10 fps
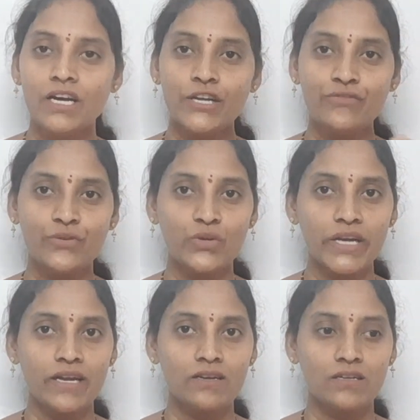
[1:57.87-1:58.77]
If you
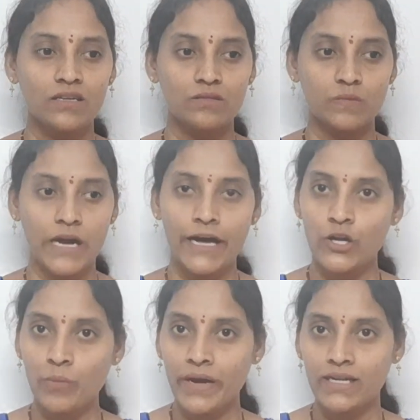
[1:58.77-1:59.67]
take
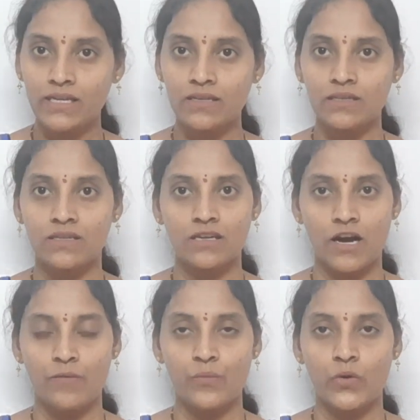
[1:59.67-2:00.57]
aromatic
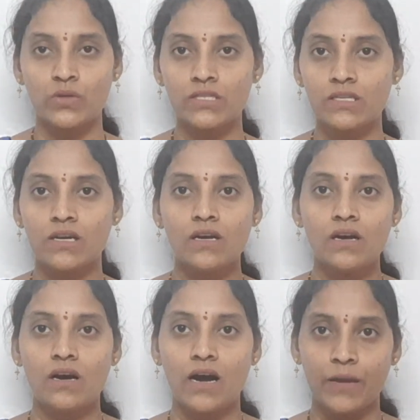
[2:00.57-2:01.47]
compounds,
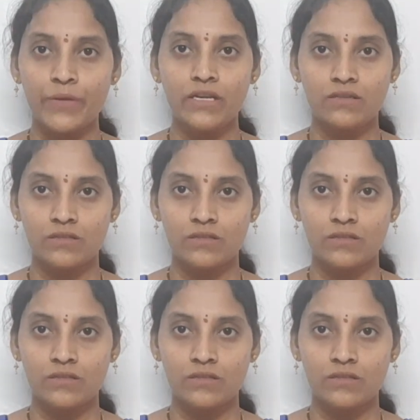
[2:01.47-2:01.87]
I mean in